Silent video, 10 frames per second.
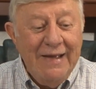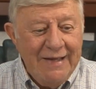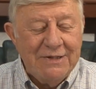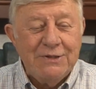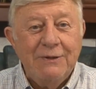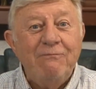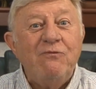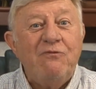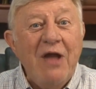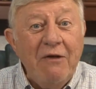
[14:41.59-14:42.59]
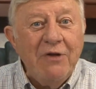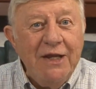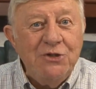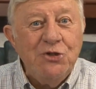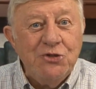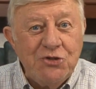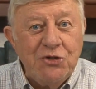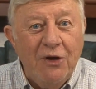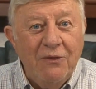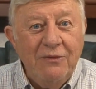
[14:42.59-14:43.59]
It's the foundation
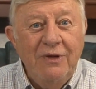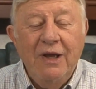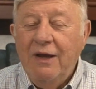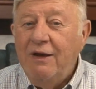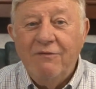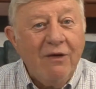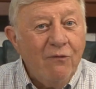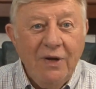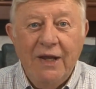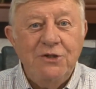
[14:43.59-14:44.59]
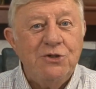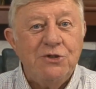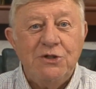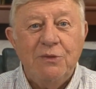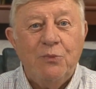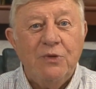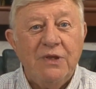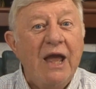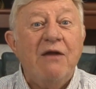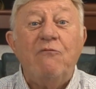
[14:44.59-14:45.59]
stone of our relationship
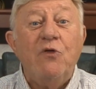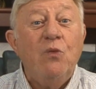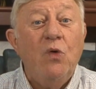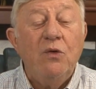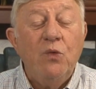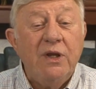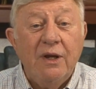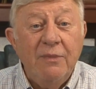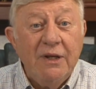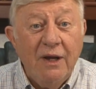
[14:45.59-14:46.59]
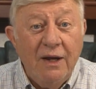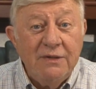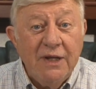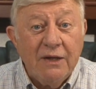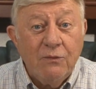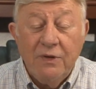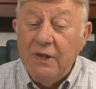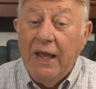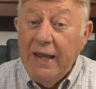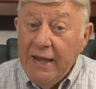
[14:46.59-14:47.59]
with everyone we come in contact
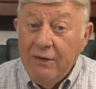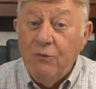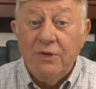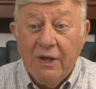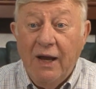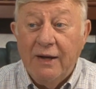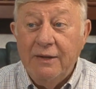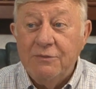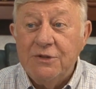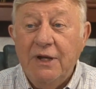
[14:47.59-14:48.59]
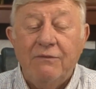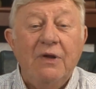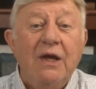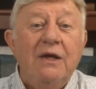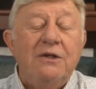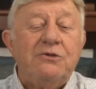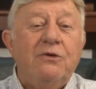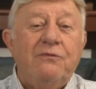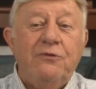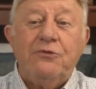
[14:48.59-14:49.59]
with and with God himself. Let's
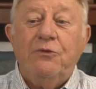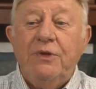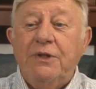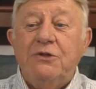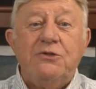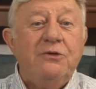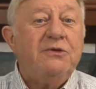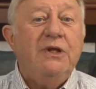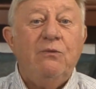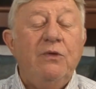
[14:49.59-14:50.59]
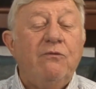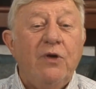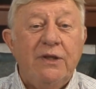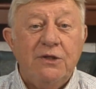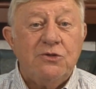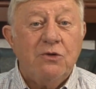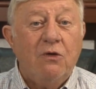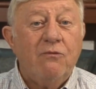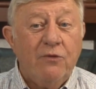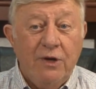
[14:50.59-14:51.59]
go to 1 Corinthians 13. We've read this
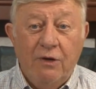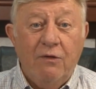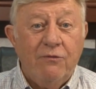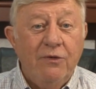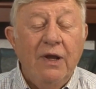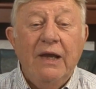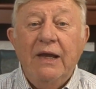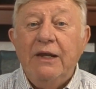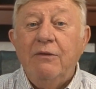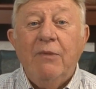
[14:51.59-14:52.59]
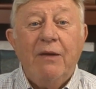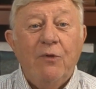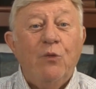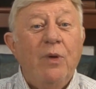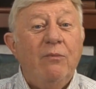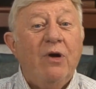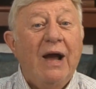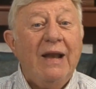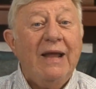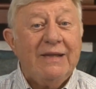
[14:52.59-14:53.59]
over and over, and you might remember
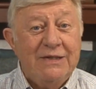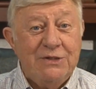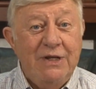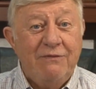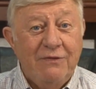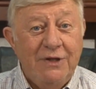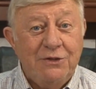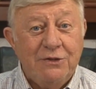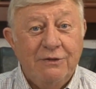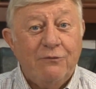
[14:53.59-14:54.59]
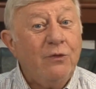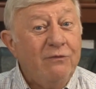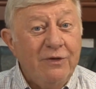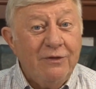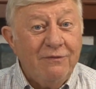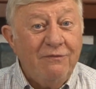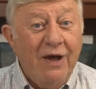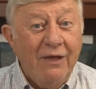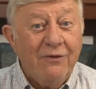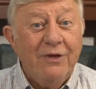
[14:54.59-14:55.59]
I like this definition of reveal the
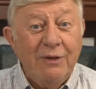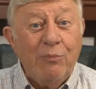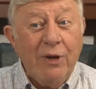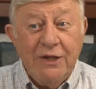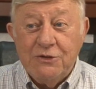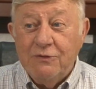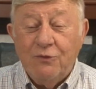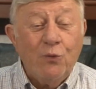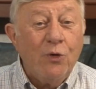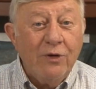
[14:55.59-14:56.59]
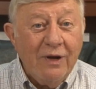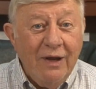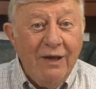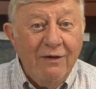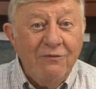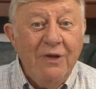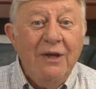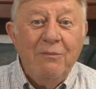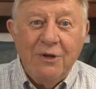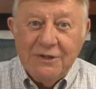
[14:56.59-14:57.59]
Father in place of the word love
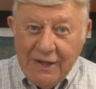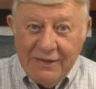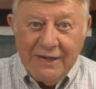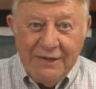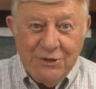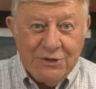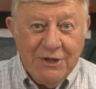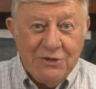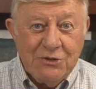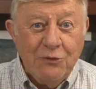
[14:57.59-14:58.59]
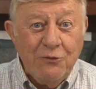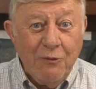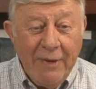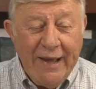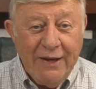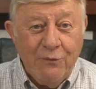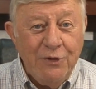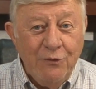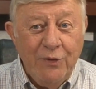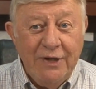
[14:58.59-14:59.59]
because I think it just gets gets so dramatic when
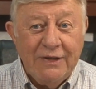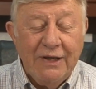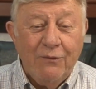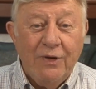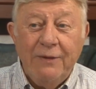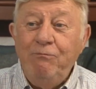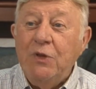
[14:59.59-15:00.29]
you read it that way.